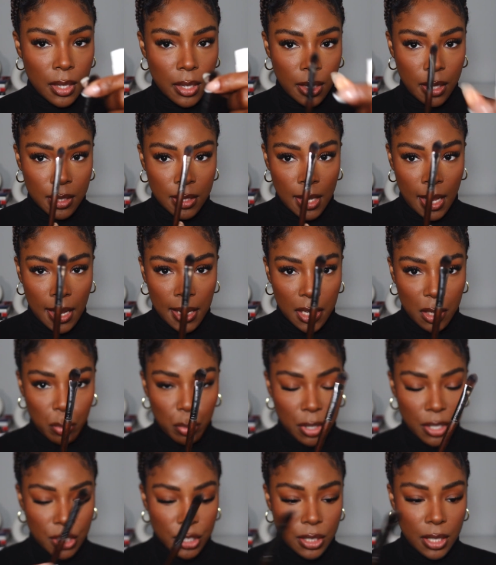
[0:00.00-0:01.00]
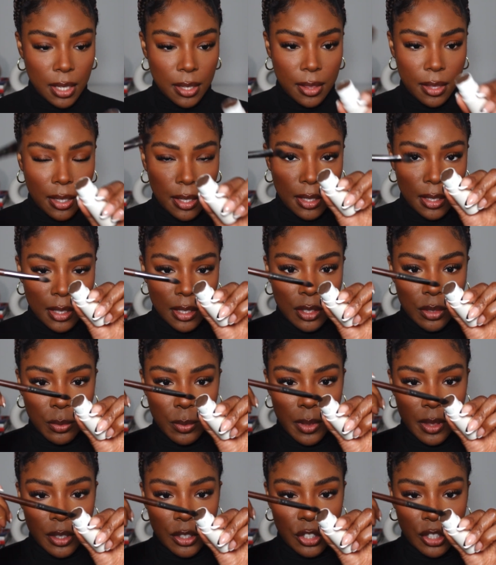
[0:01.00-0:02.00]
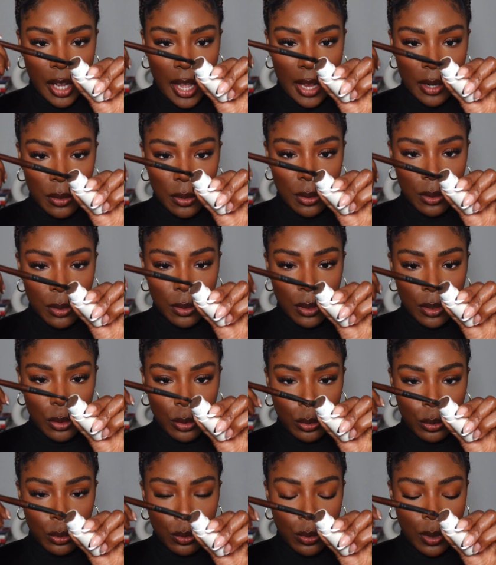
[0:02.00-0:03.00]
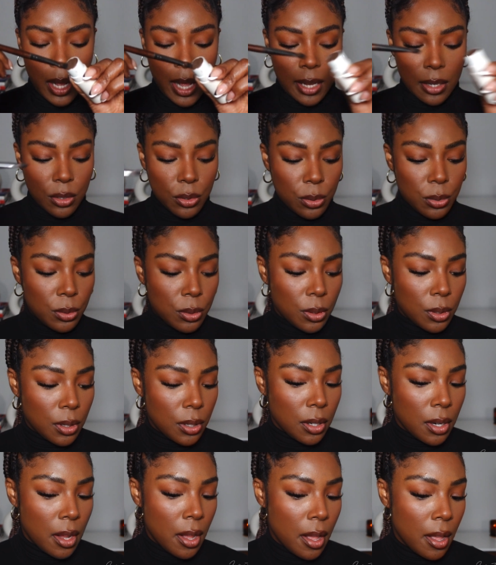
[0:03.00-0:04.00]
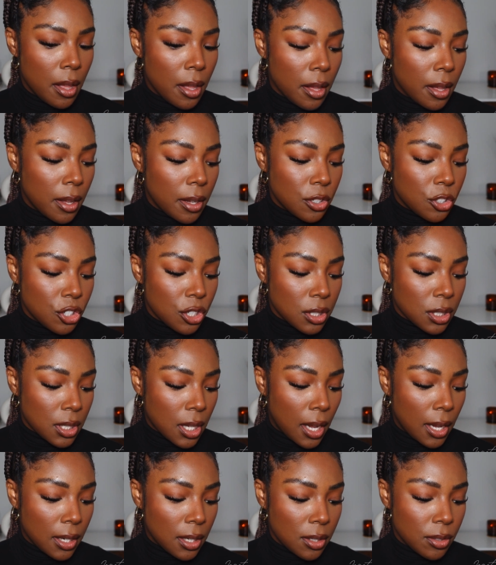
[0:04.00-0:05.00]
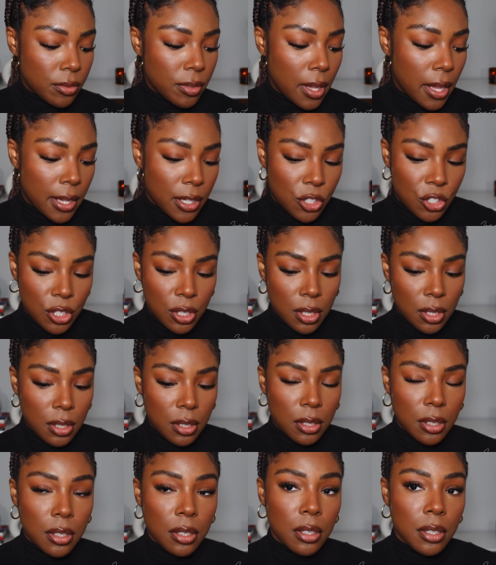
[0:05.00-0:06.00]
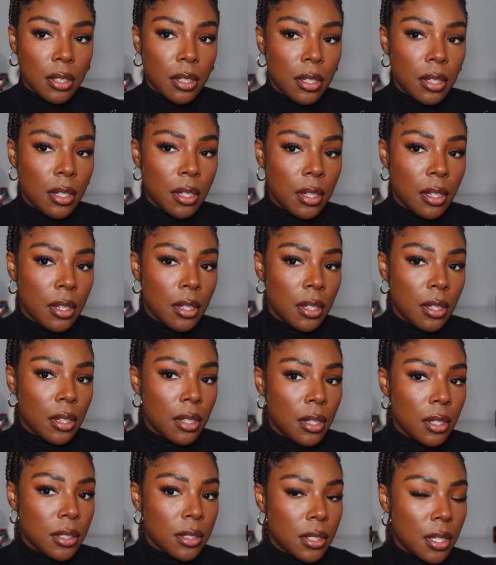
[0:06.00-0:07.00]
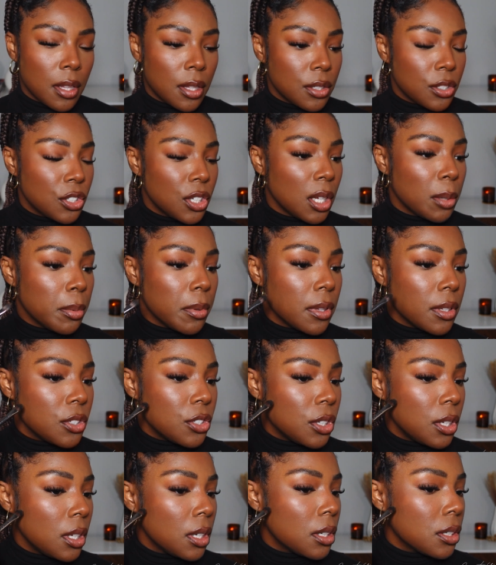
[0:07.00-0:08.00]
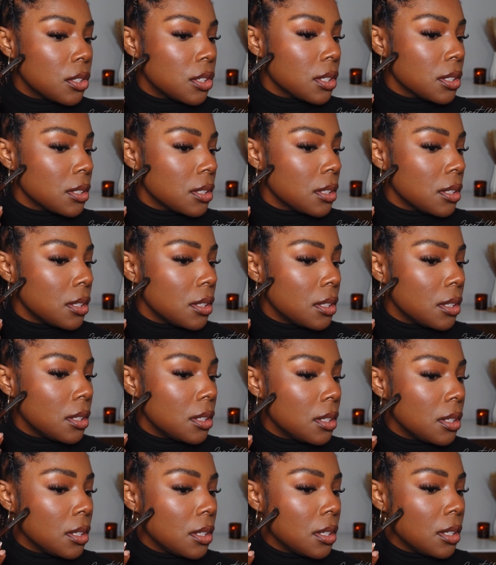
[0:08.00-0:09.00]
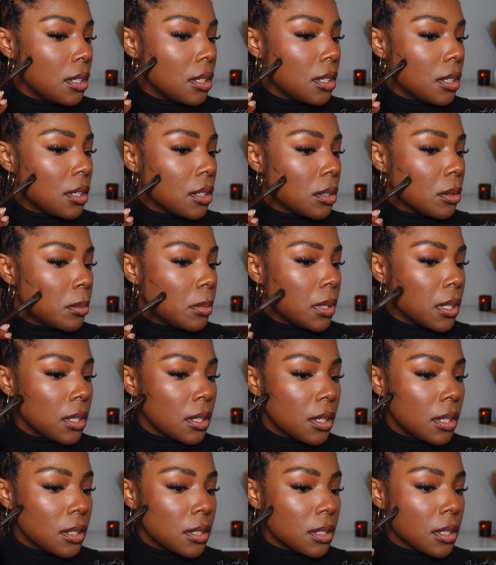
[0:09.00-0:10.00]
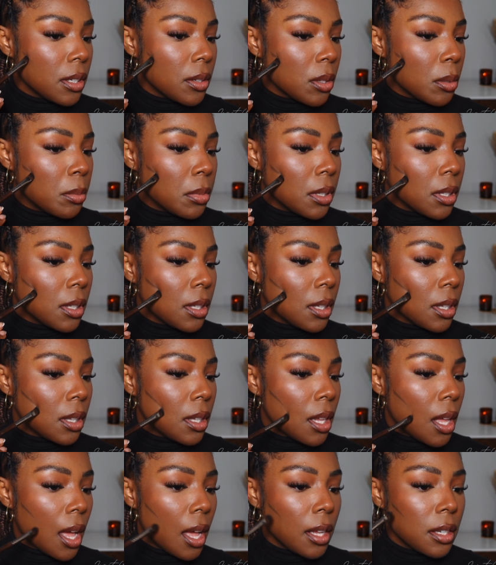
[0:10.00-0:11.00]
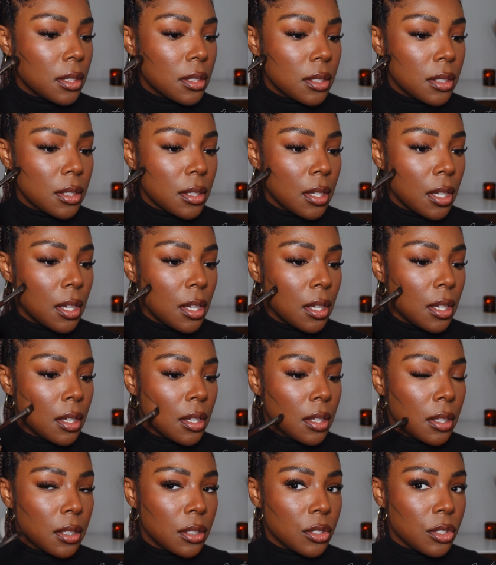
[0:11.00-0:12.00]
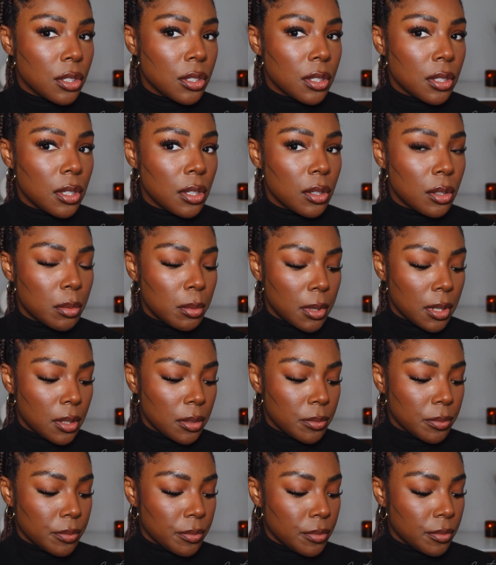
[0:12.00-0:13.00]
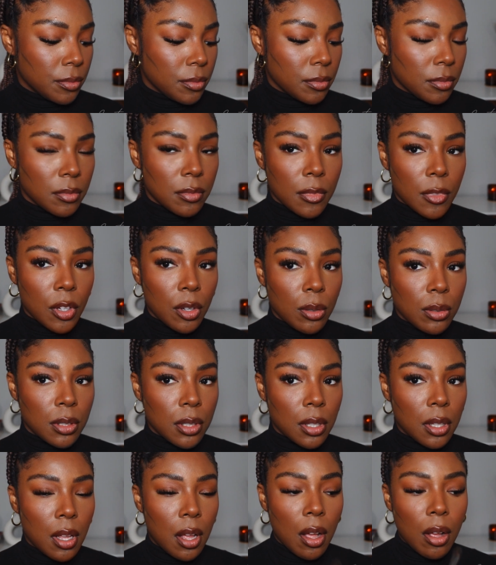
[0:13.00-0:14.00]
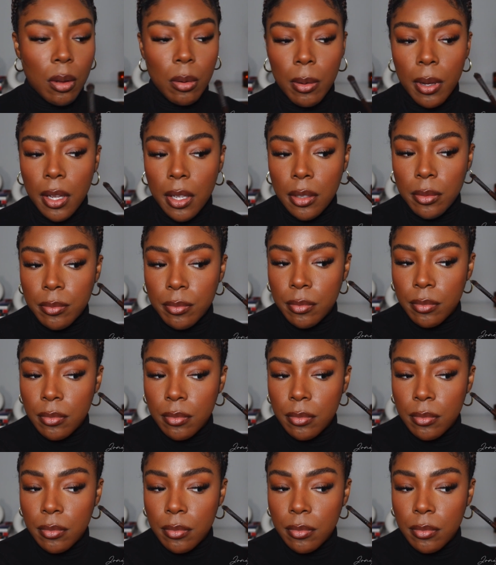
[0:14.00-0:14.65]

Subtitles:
a tiny brush like this with a shadow, cool contour, and just kind of etch in to the shape of the cheek. Just a little bit. Doesn't have to be a lot. Just a little bit. Goes a long way.